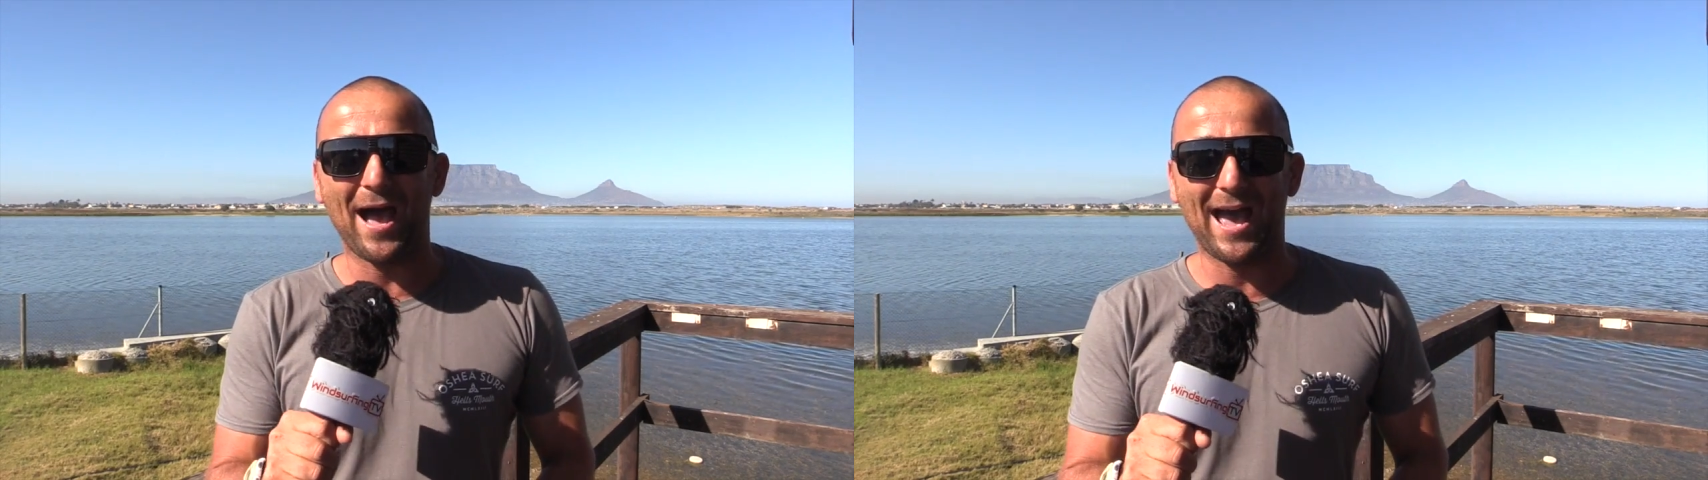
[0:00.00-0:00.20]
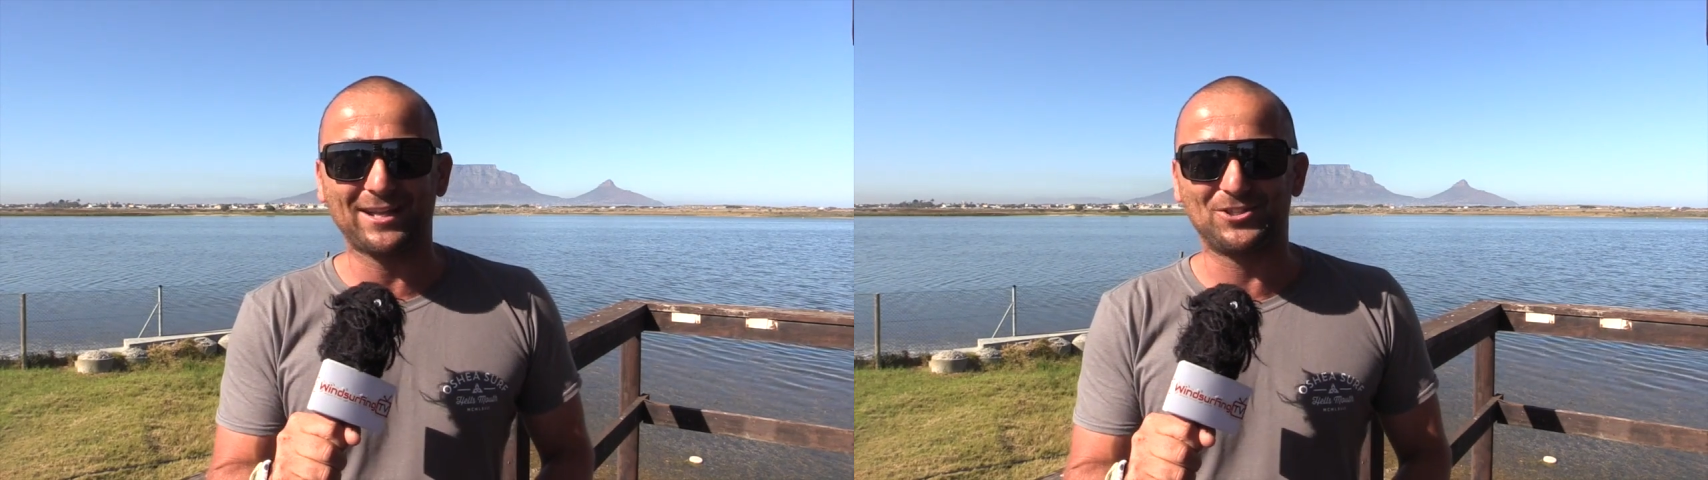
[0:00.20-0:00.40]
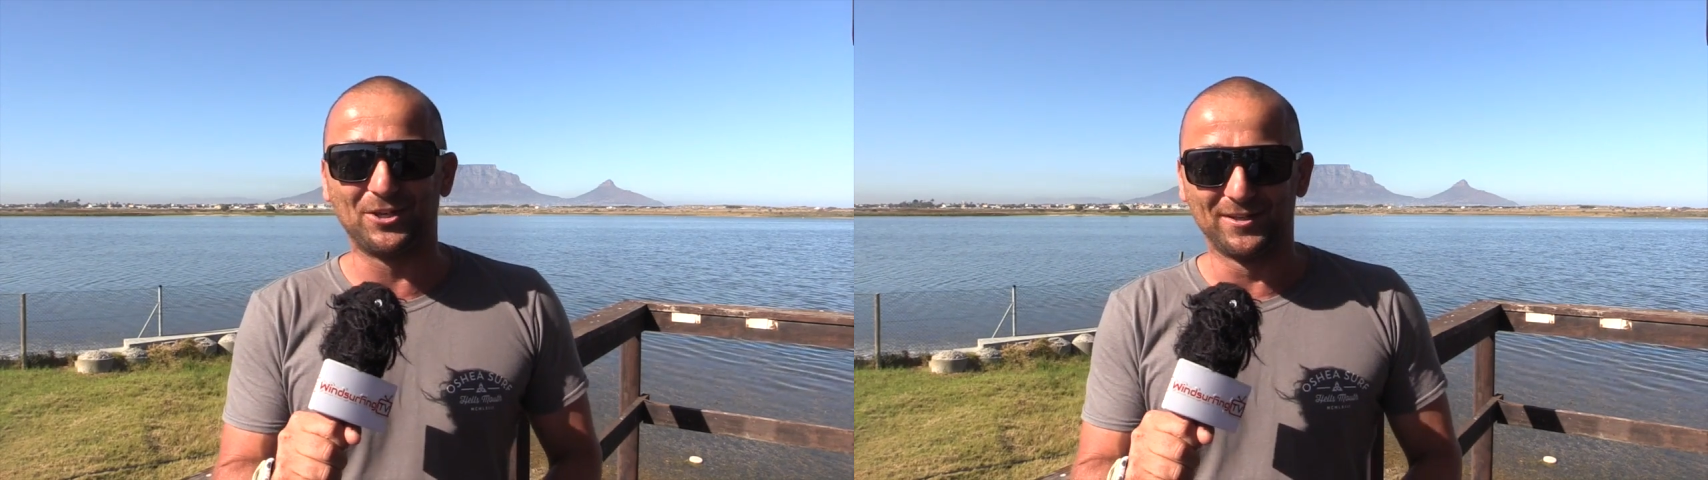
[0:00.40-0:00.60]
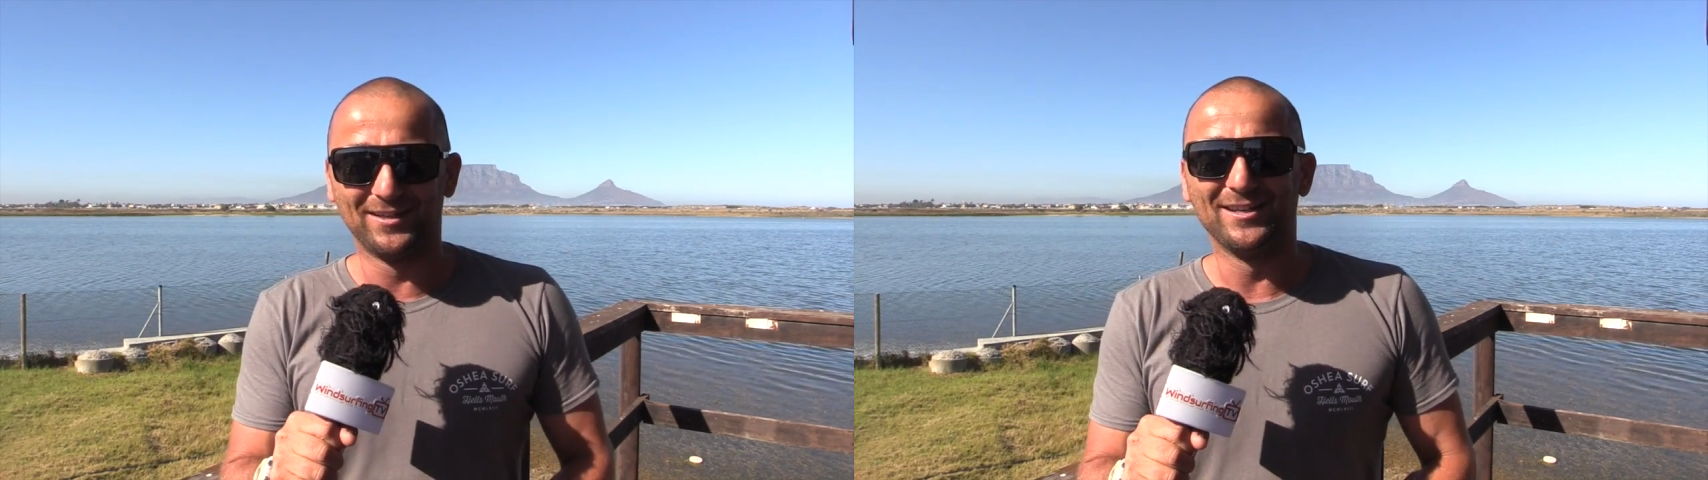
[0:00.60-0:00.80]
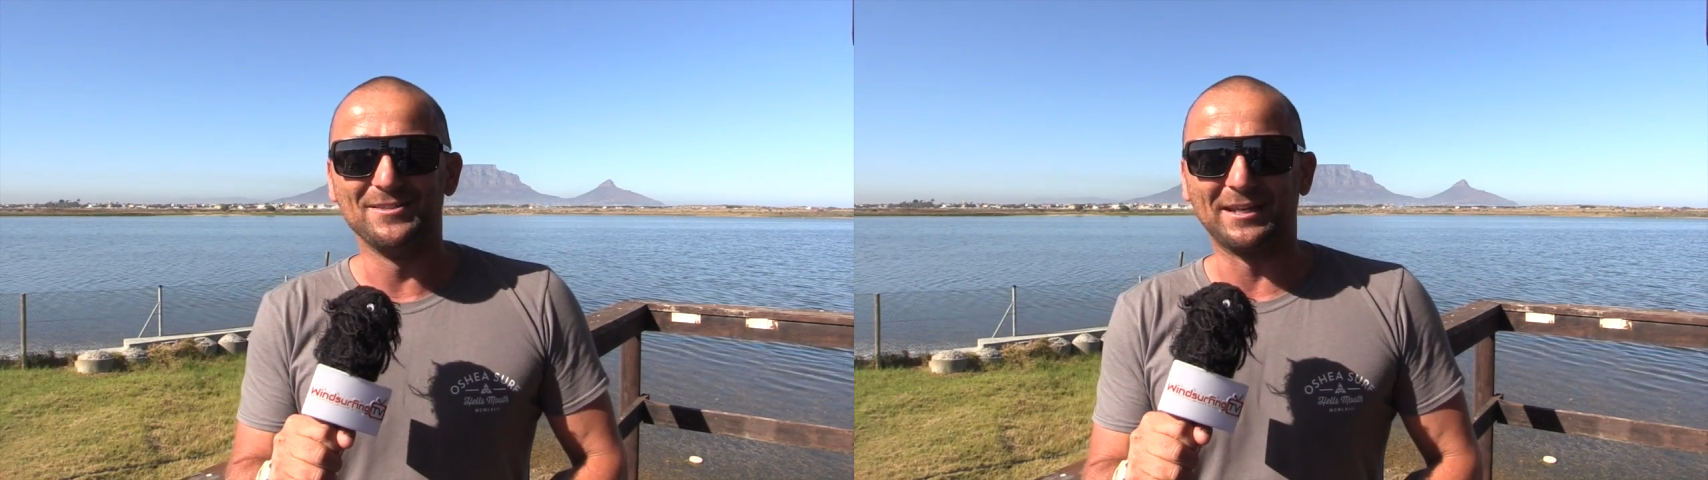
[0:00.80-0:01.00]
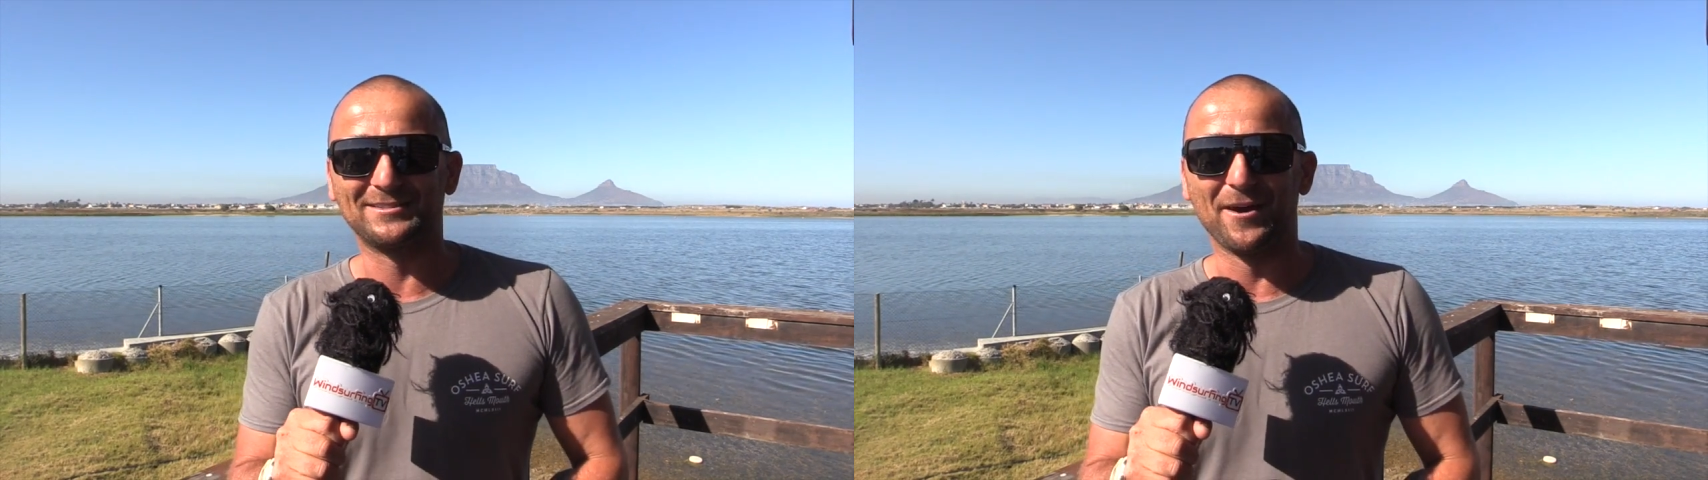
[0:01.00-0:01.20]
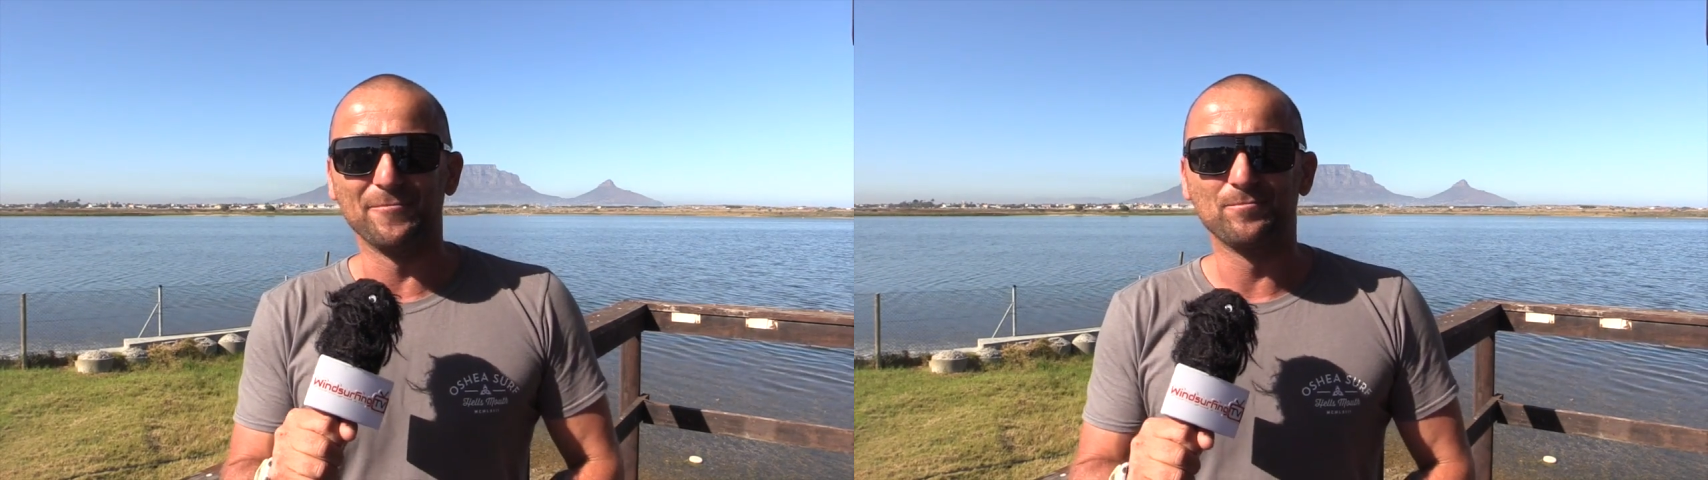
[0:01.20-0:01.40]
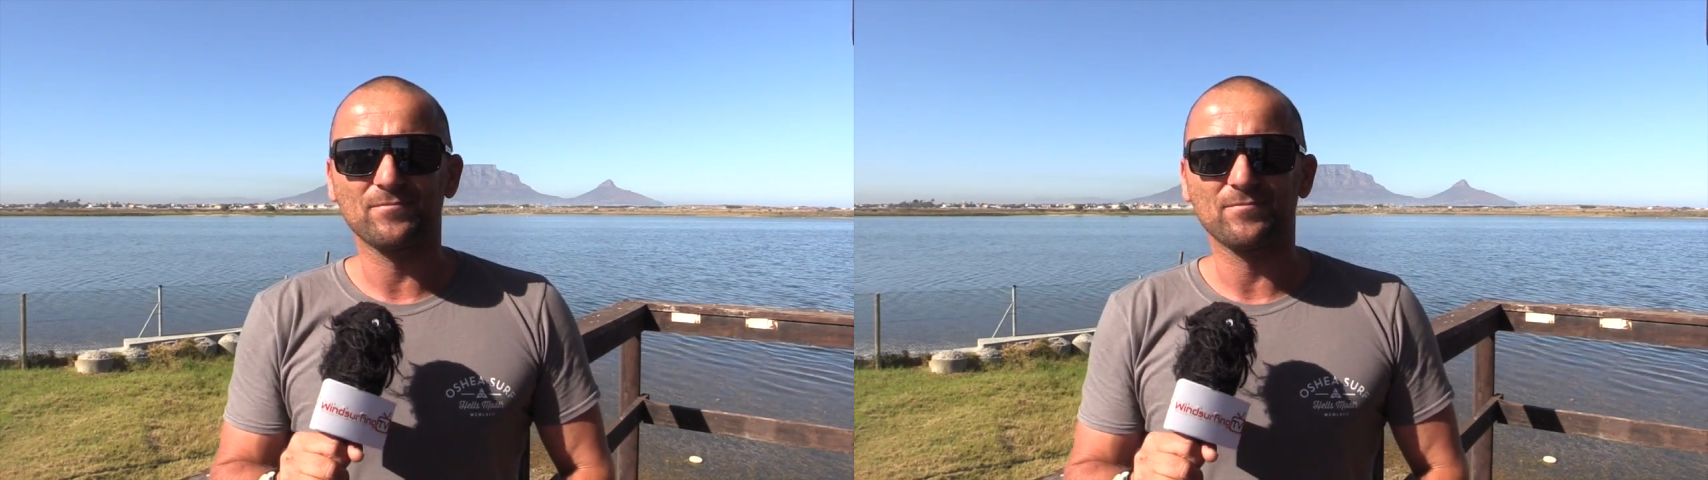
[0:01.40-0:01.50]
action next time.